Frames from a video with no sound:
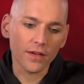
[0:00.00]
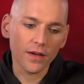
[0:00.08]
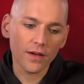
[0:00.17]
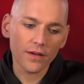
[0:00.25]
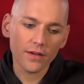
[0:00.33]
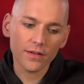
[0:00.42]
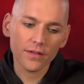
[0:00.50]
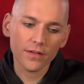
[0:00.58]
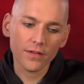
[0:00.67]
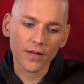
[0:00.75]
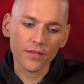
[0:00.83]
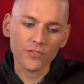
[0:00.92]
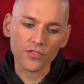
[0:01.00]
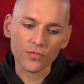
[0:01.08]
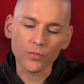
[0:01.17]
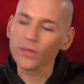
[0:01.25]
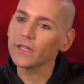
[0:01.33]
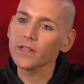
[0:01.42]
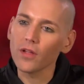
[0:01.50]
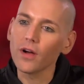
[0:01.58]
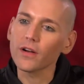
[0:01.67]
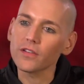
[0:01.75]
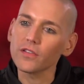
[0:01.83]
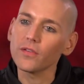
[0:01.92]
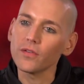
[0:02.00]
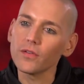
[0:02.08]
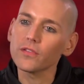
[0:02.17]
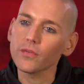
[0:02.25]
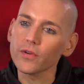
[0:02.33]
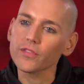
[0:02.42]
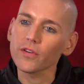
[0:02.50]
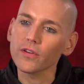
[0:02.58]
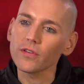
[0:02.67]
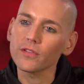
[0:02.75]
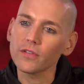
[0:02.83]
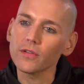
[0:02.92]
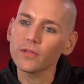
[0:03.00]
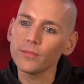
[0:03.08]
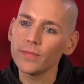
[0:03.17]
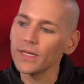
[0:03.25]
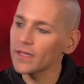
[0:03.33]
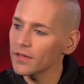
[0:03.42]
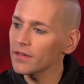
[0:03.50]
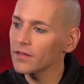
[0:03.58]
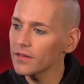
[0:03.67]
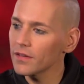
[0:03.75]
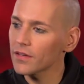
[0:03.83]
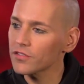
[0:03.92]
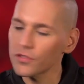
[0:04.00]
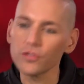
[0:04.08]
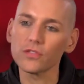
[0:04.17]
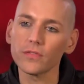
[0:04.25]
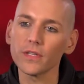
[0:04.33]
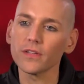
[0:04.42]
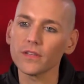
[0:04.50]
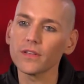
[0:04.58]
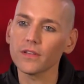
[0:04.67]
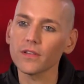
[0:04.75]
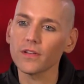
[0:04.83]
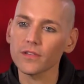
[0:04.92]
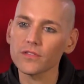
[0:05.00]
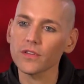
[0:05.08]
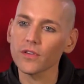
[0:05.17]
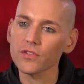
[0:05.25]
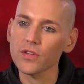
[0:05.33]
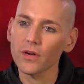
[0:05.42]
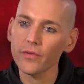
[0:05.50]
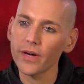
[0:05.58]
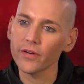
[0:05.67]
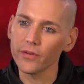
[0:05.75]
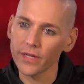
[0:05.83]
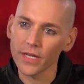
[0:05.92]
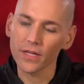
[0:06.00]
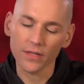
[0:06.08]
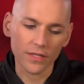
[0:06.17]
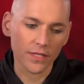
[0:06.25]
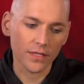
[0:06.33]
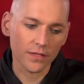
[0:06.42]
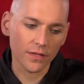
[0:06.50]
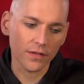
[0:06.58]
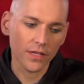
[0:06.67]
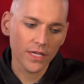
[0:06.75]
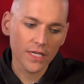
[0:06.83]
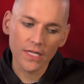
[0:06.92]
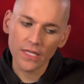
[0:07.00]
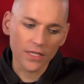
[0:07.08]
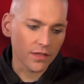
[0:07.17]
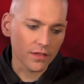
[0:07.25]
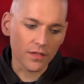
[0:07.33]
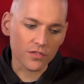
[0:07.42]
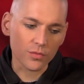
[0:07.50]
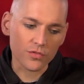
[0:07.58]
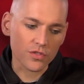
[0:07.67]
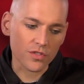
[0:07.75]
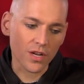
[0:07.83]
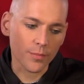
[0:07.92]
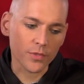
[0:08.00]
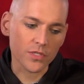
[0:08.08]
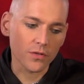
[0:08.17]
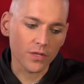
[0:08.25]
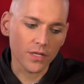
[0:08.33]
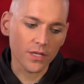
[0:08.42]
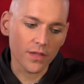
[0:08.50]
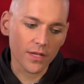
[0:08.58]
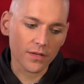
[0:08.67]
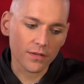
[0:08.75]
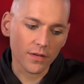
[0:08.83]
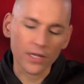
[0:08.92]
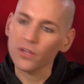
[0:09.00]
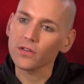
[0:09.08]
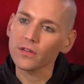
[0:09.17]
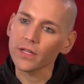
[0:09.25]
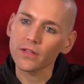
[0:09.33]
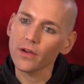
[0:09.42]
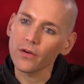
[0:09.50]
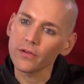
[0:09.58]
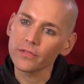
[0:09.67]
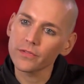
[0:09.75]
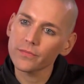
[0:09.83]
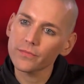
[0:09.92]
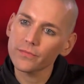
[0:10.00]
I've just really longed to return to being exclusively a singer-songwriter again, and this was just an opportunity that I couldn't let go of.